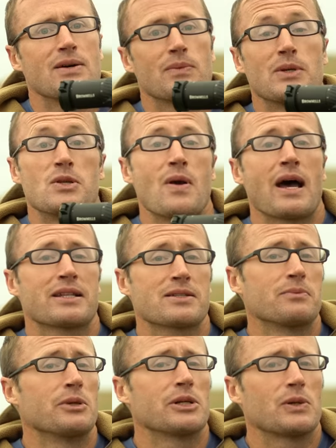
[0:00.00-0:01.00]
when you add
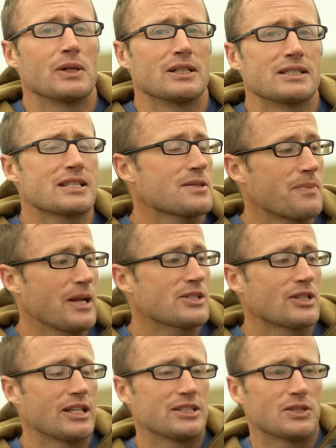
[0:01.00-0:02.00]
some recoil
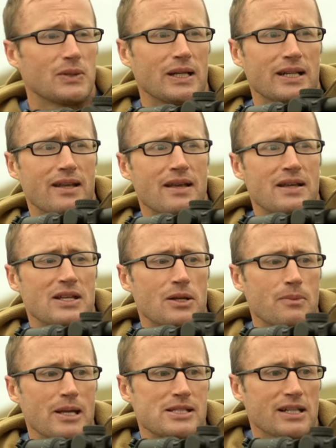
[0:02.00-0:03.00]
anticipation into it,
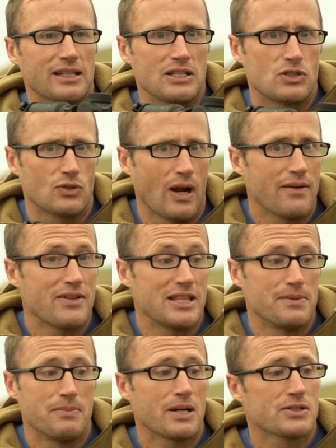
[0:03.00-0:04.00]
you're basically
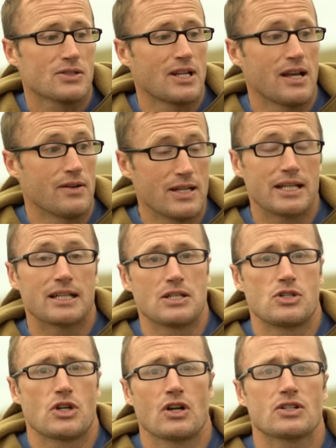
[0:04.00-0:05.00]
driving the muzzle down in
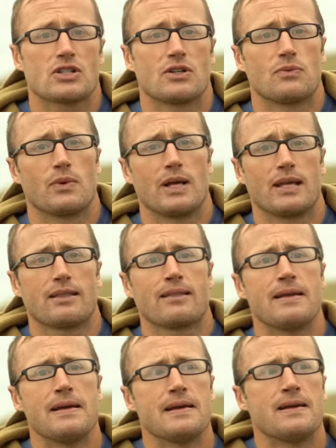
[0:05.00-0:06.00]
conjunction
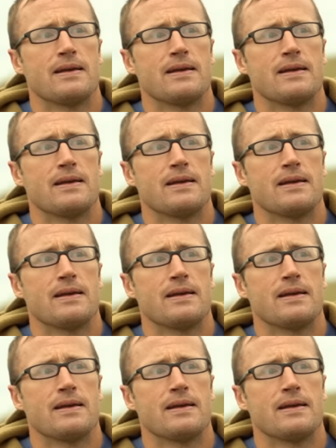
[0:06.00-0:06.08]
with